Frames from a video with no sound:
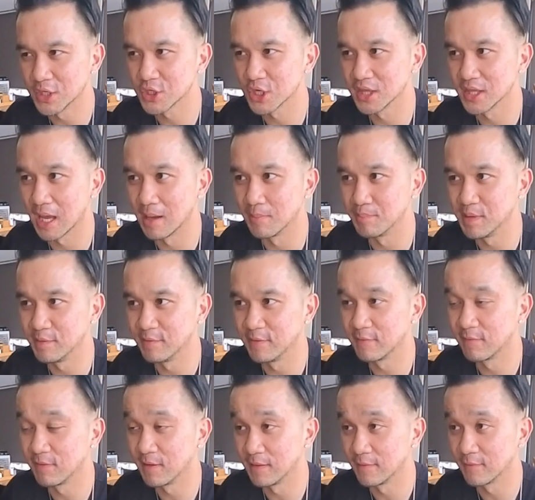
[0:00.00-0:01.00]
rich in that
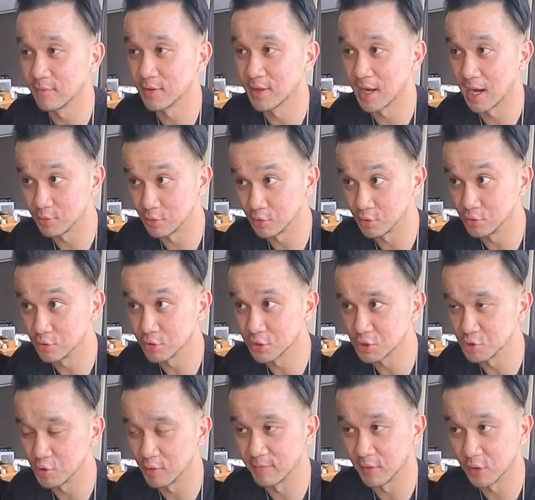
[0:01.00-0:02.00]
beefy flavor that you're
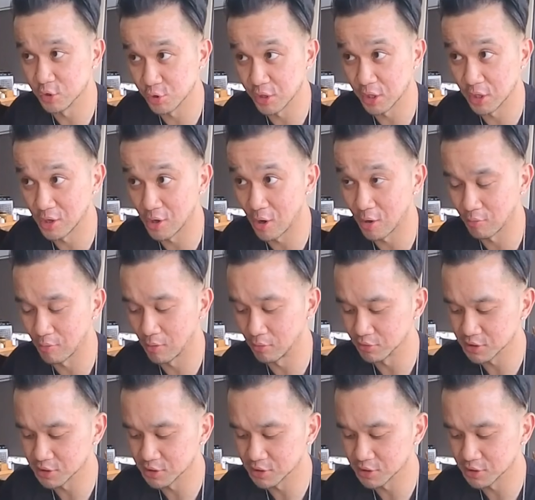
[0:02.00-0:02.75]
used to if you're drinking dark